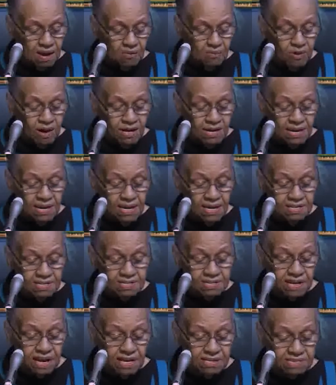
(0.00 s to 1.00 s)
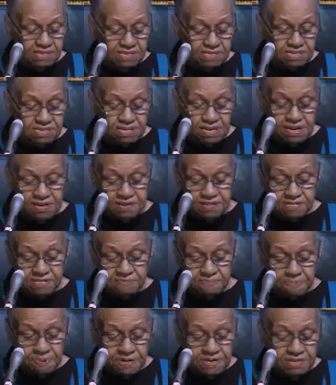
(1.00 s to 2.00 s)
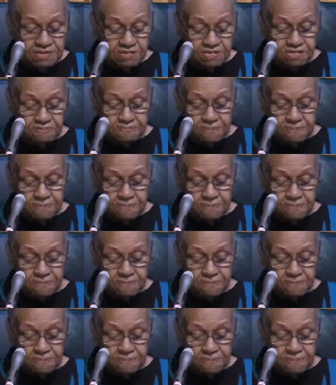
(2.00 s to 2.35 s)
We need judges, teachers, preachers,